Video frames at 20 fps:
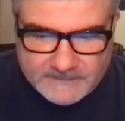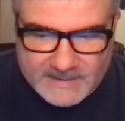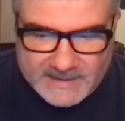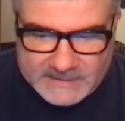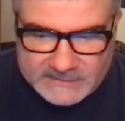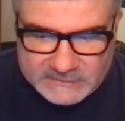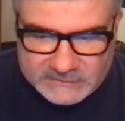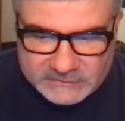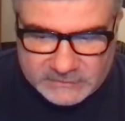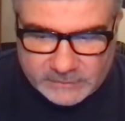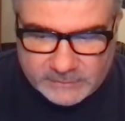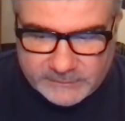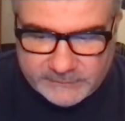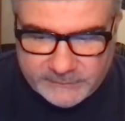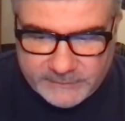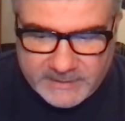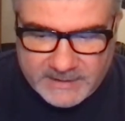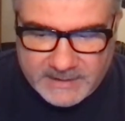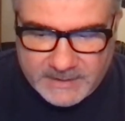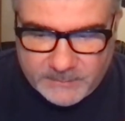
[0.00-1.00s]
and search
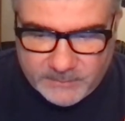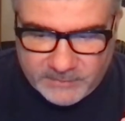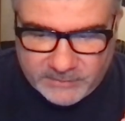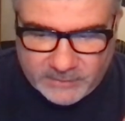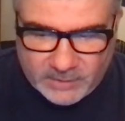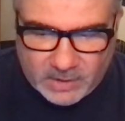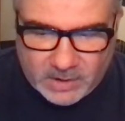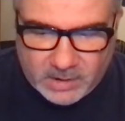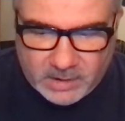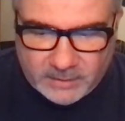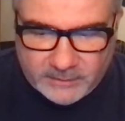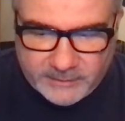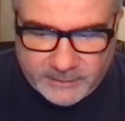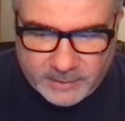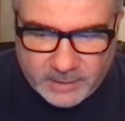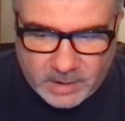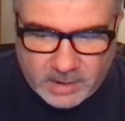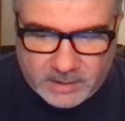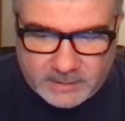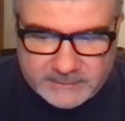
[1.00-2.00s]
for him with all their
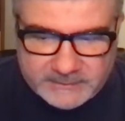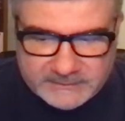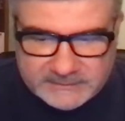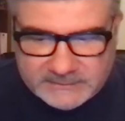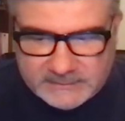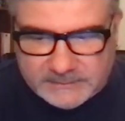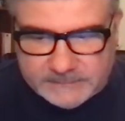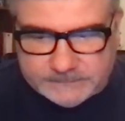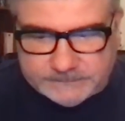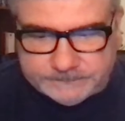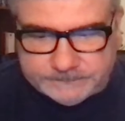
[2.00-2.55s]
hearts.